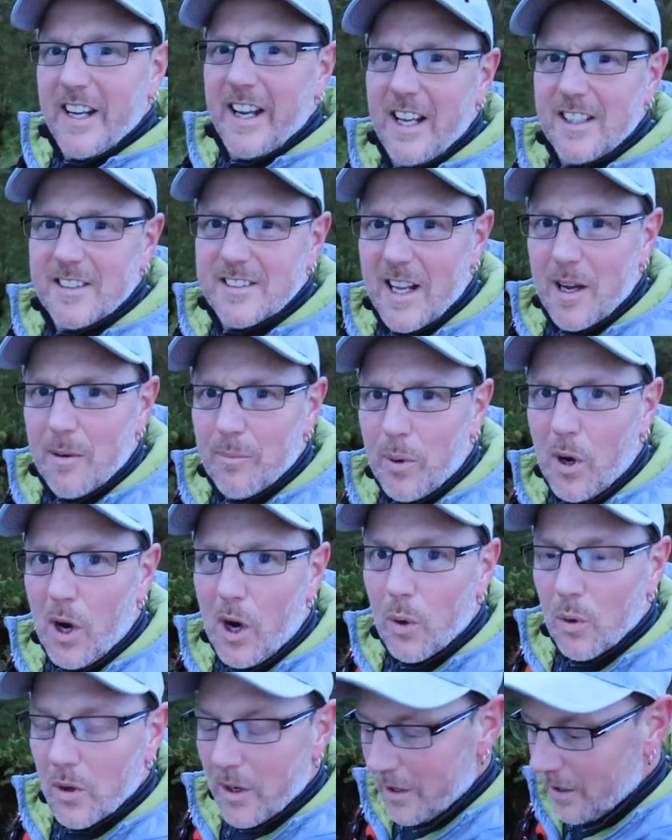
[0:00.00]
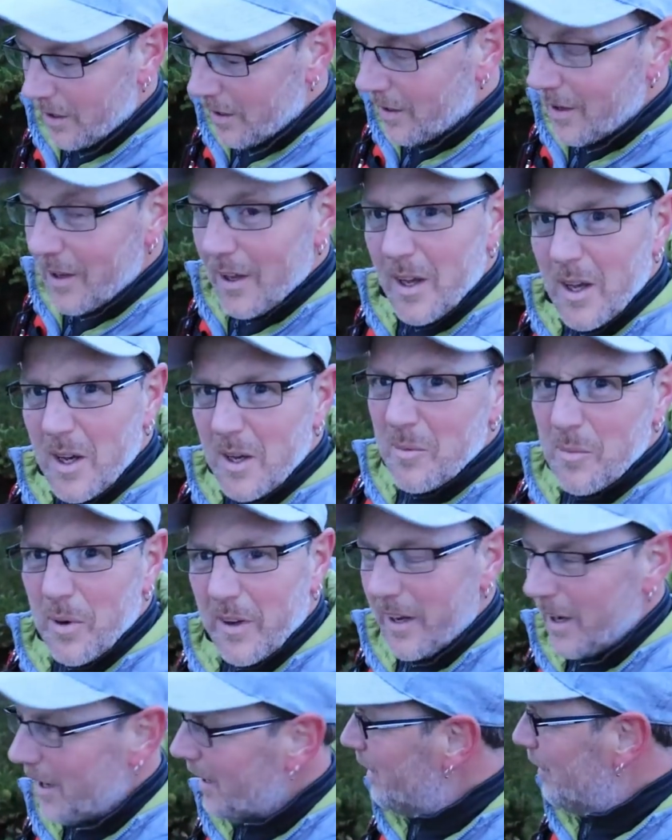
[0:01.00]
the kids down potholing,
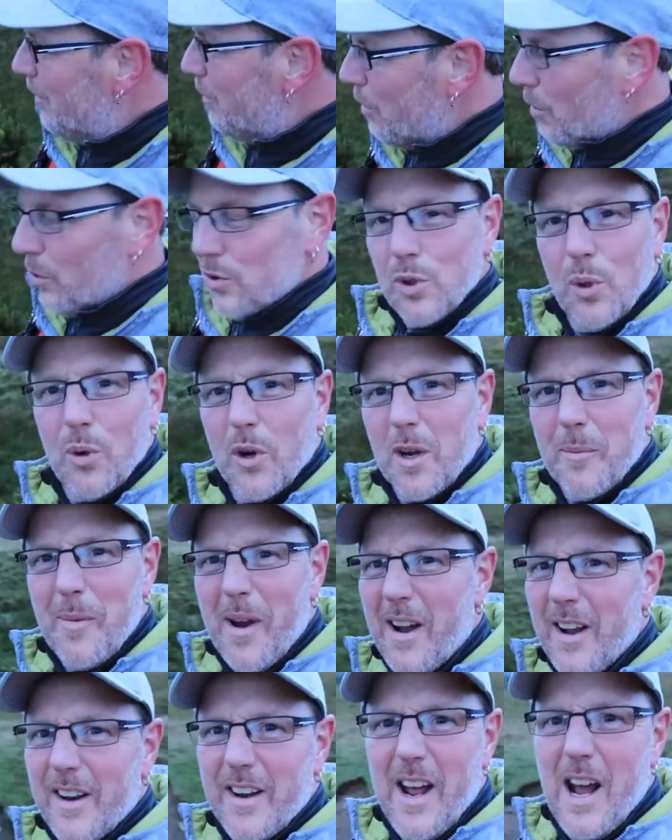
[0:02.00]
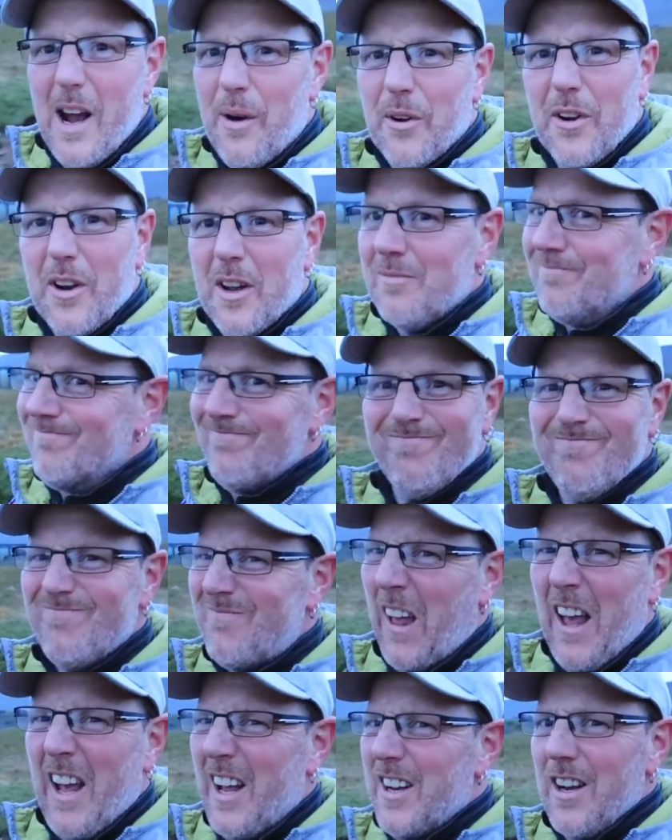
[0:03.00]
but yeah, we're all talking about it now, and
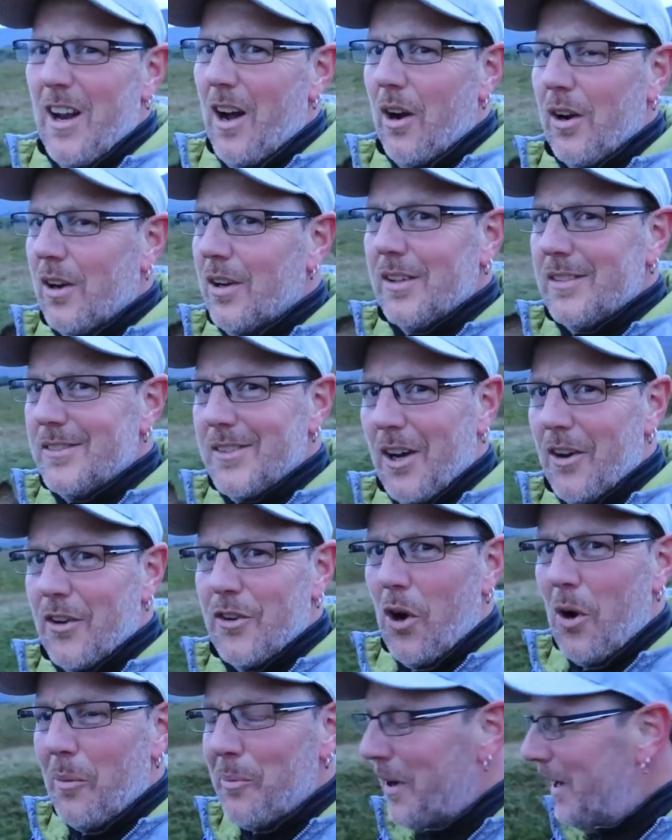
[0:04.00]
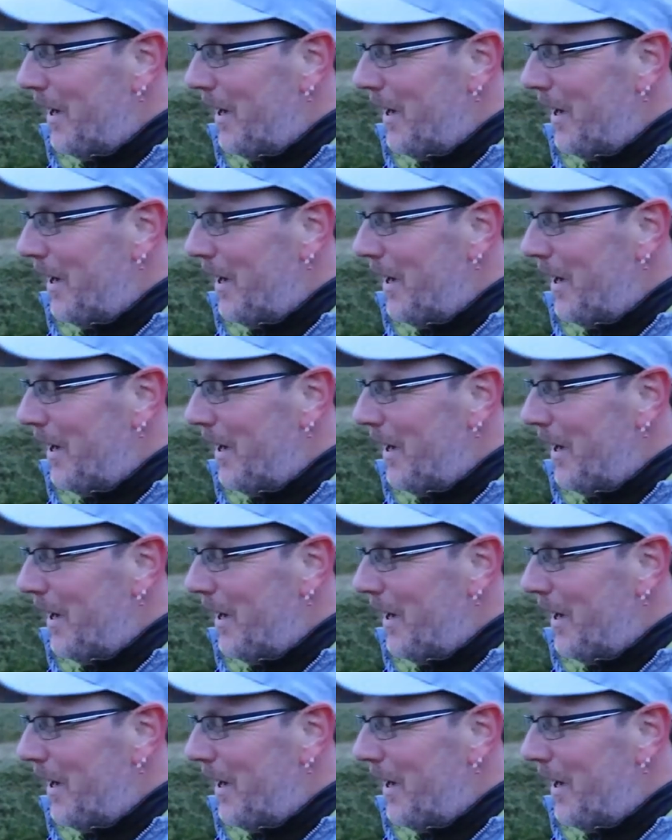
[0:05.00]
no, not